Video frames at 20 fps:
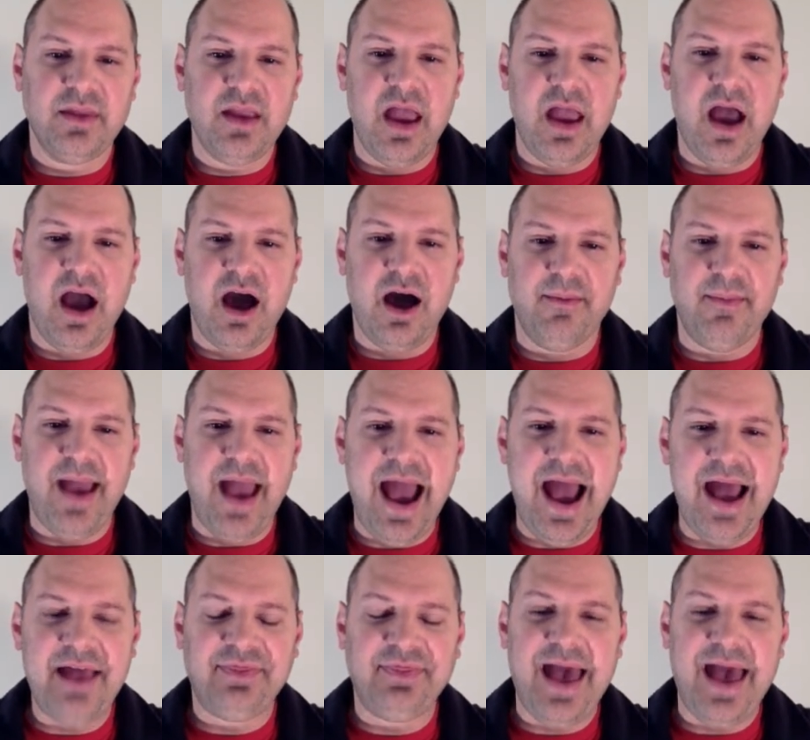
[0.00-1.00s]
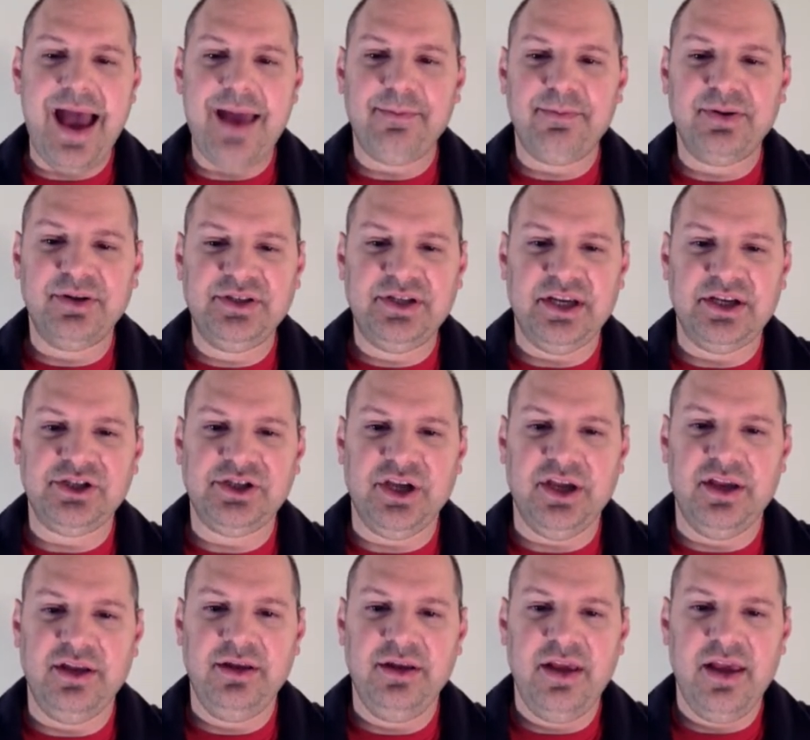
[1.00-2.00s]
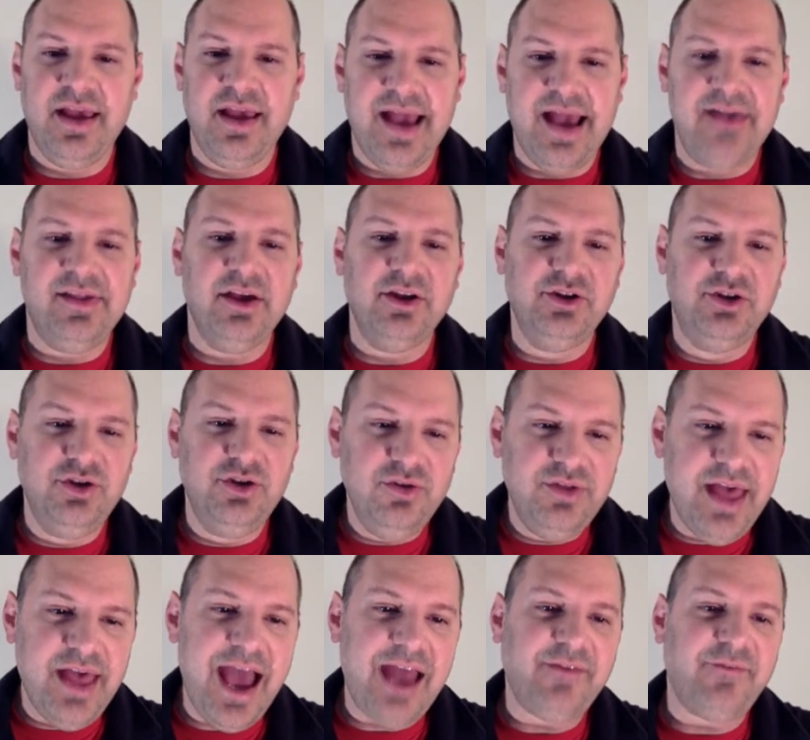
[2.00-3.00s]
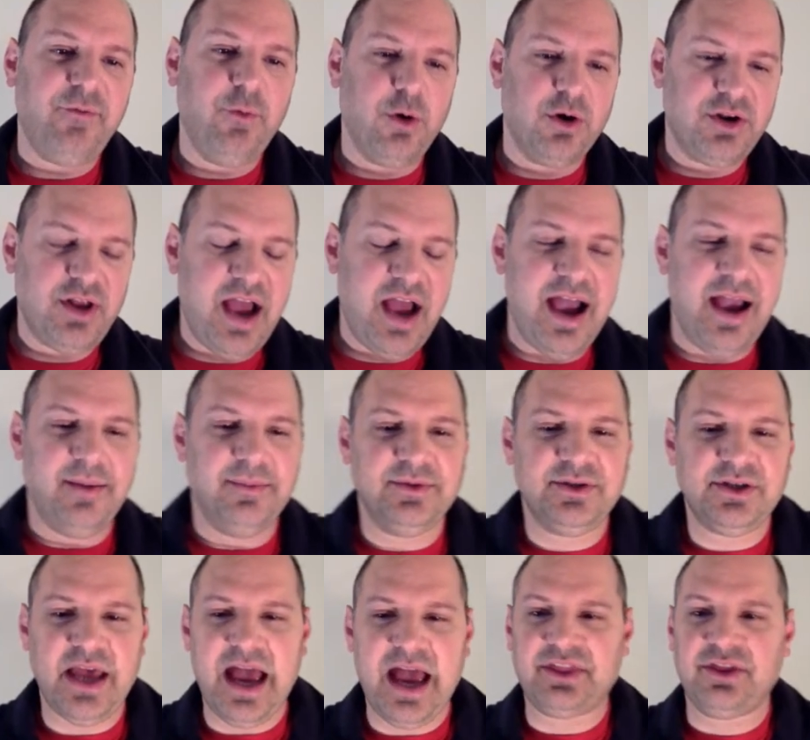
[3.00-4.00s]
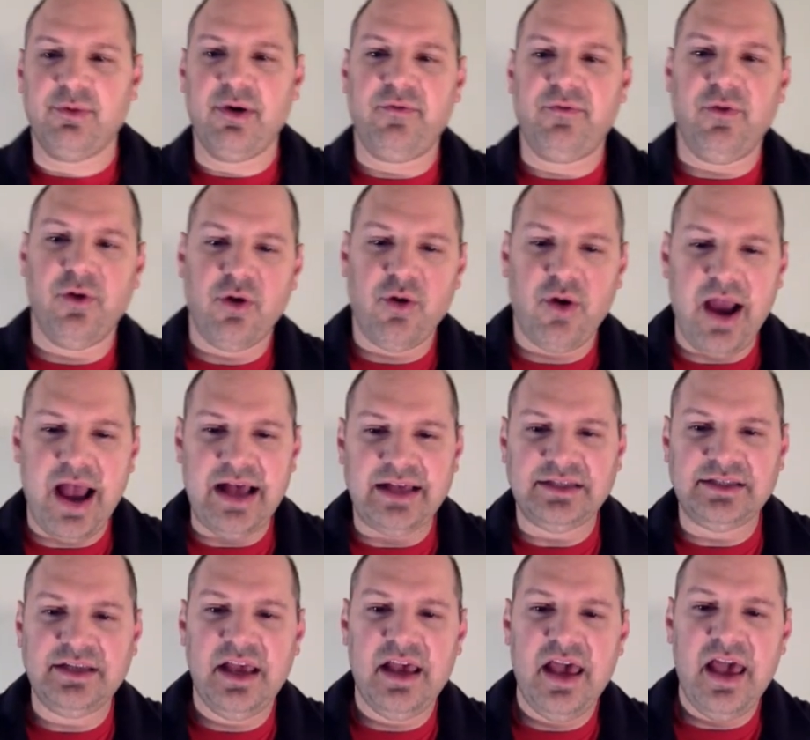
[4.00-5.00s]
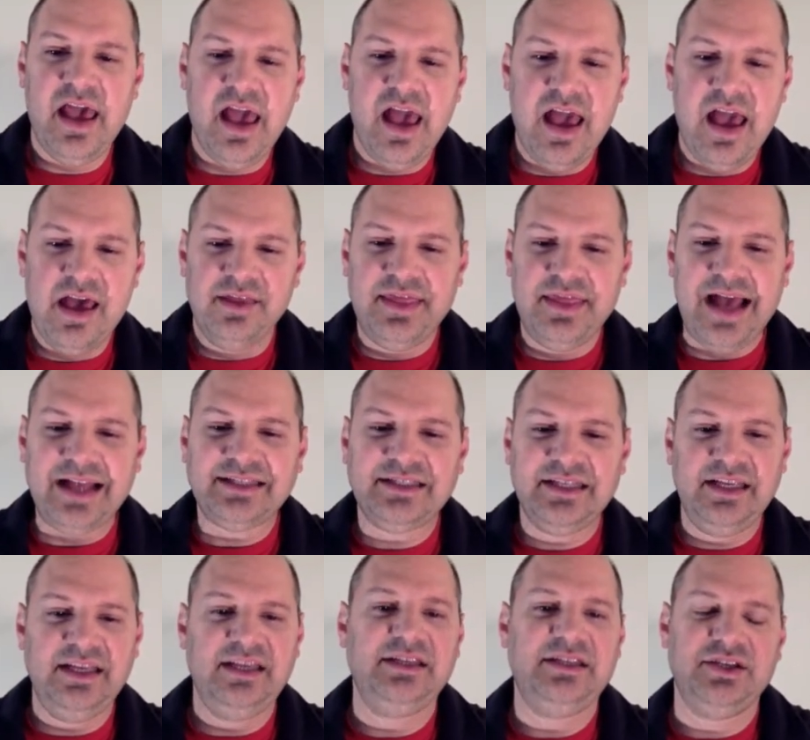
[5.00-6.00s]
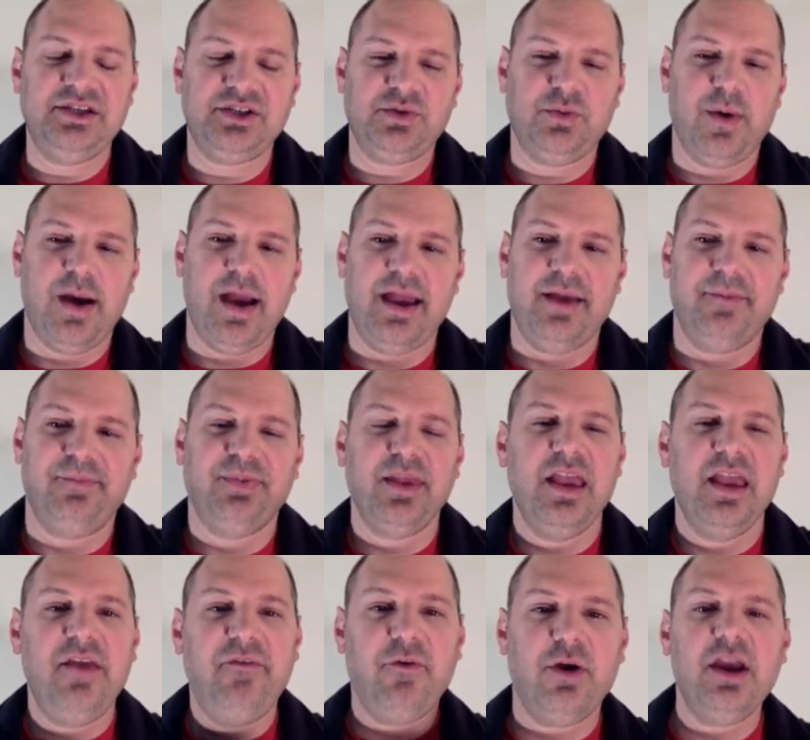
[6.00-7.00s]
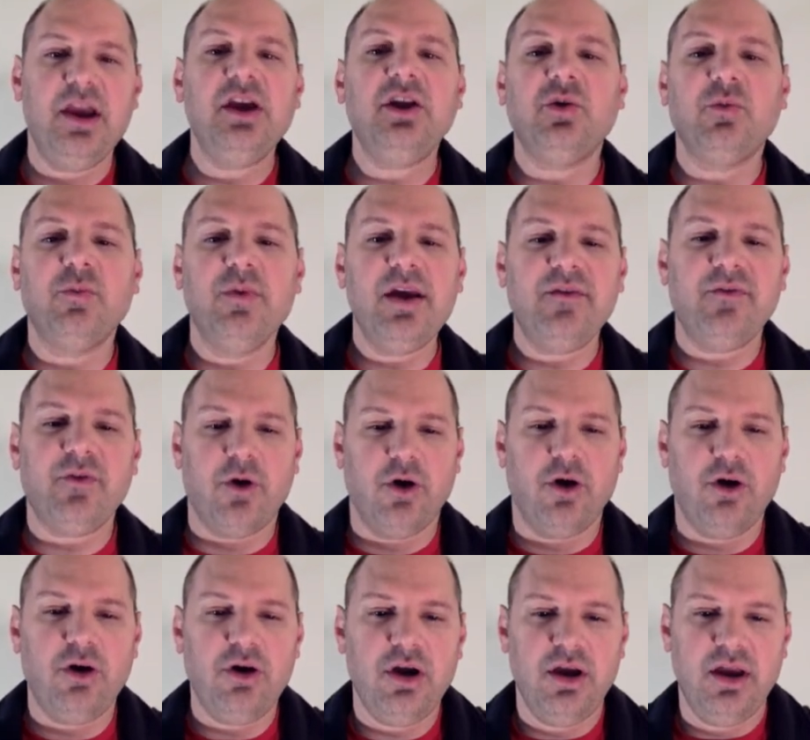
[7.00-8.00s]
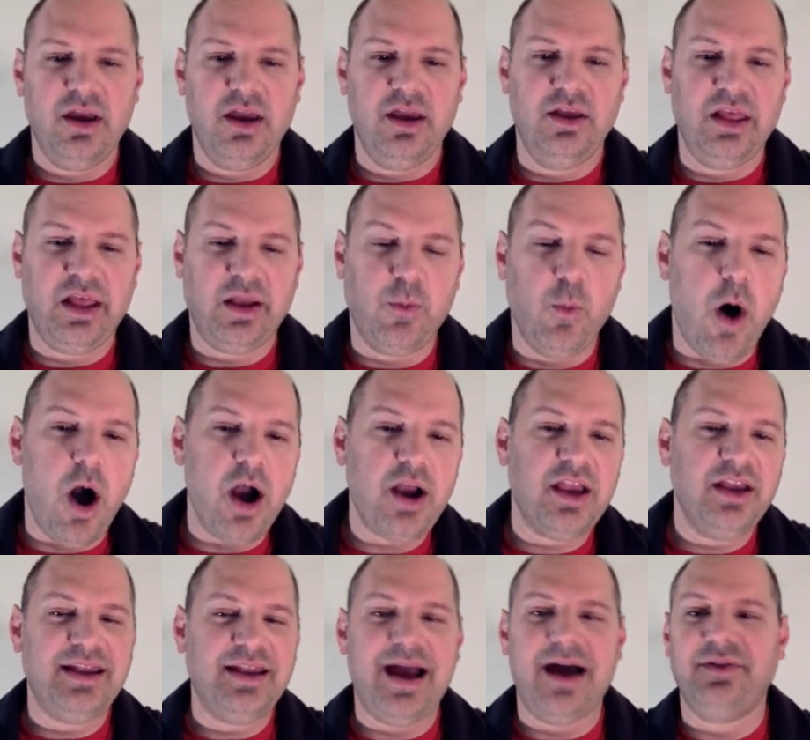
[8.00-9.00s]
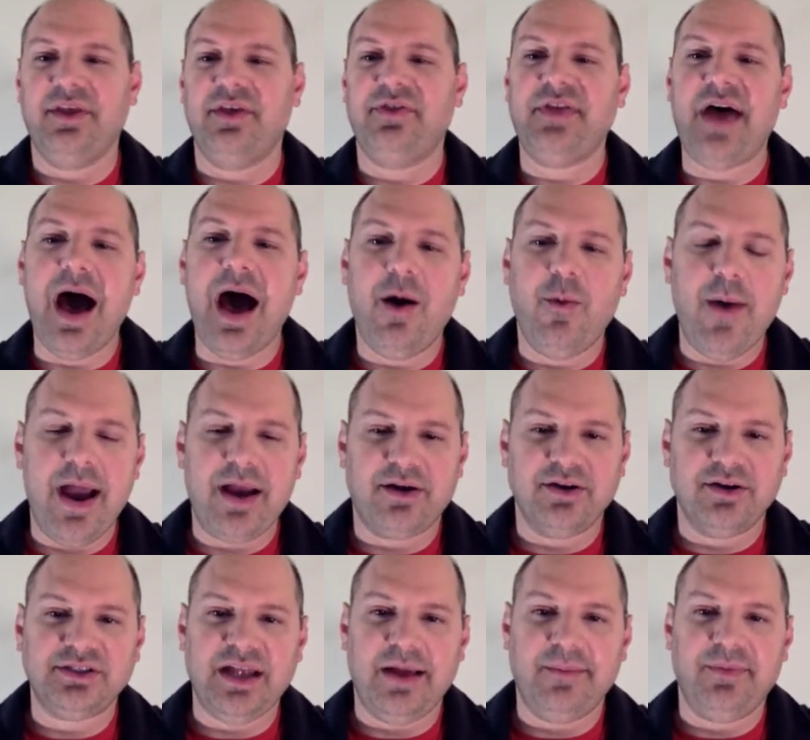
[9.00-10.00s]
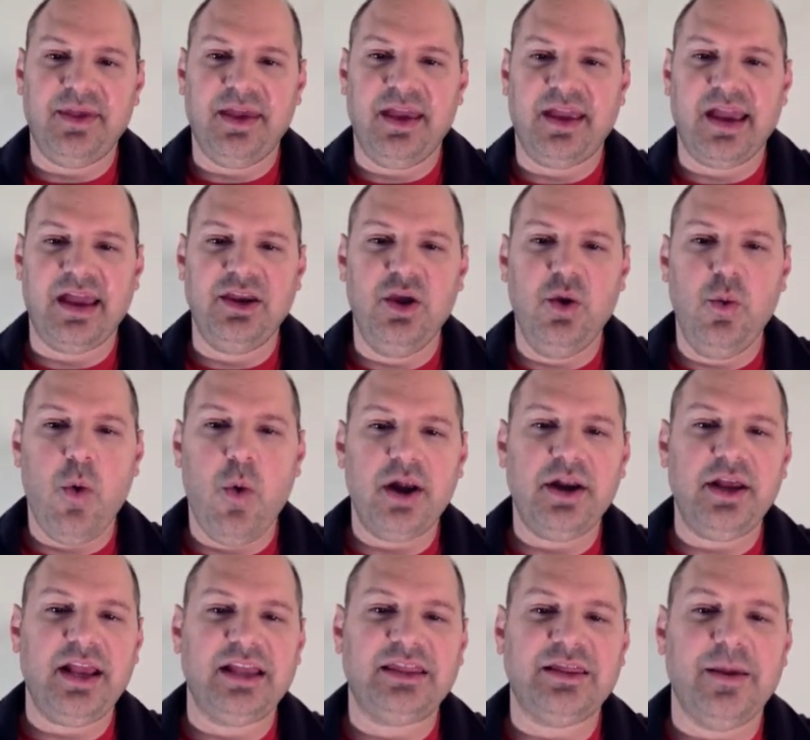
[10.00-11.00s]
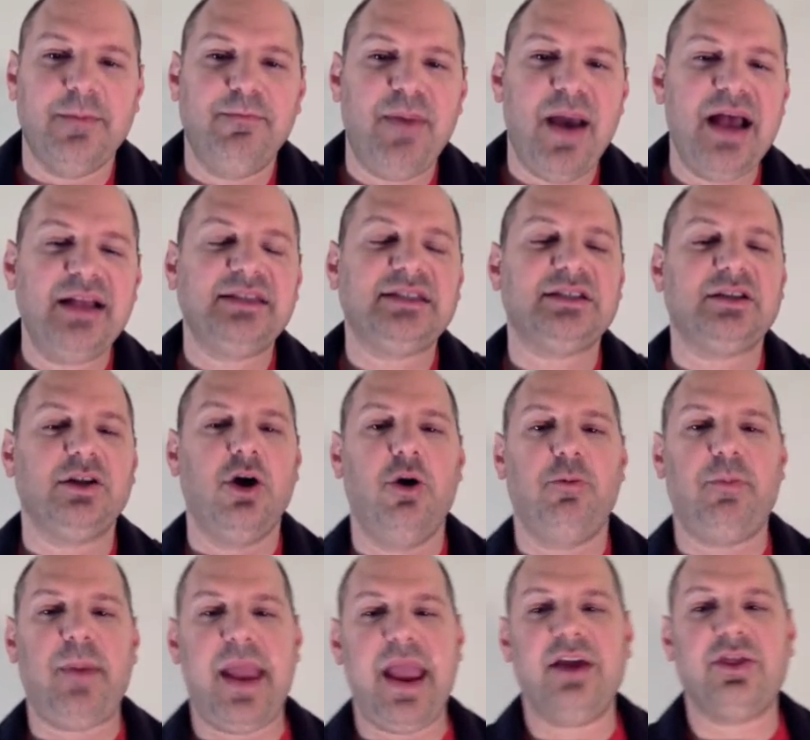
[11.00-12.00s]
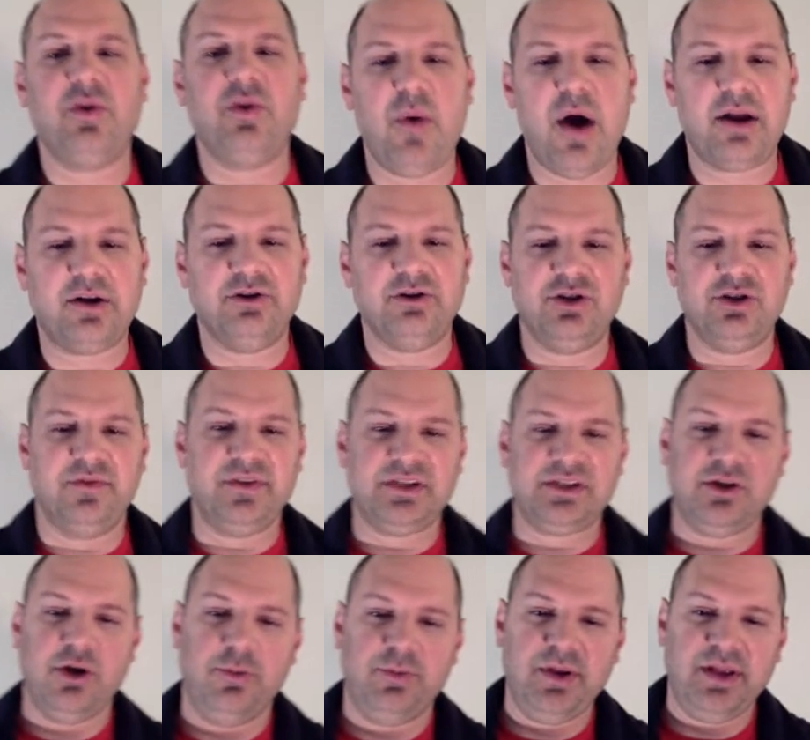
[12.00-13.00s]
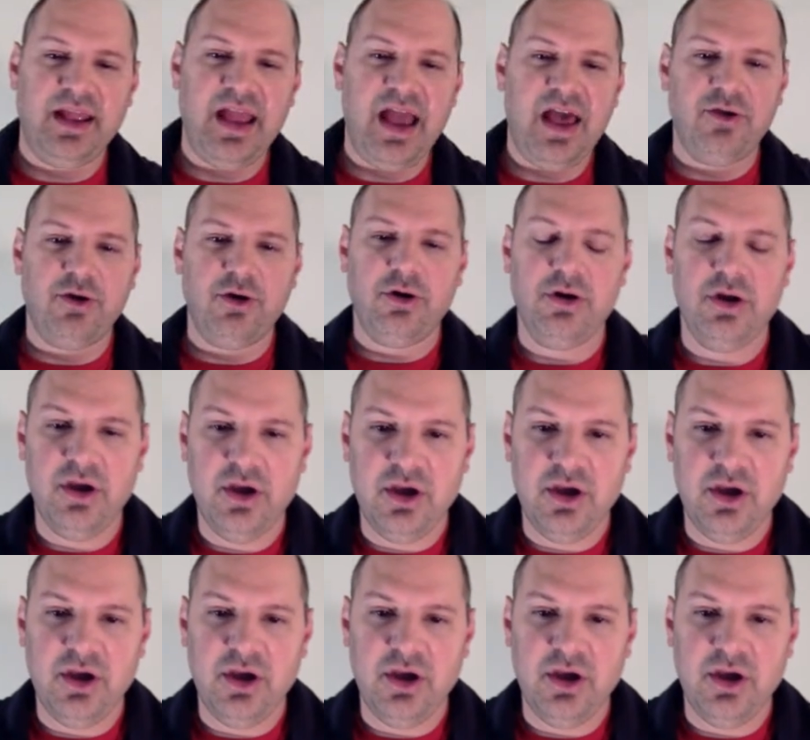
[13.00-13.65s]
at that position, and then do that 4 times at the riffle crest. That's the easiest way. If you're in a river, like walking down the Thalweg or something, and you want to get the bed slope and the water surface slope together,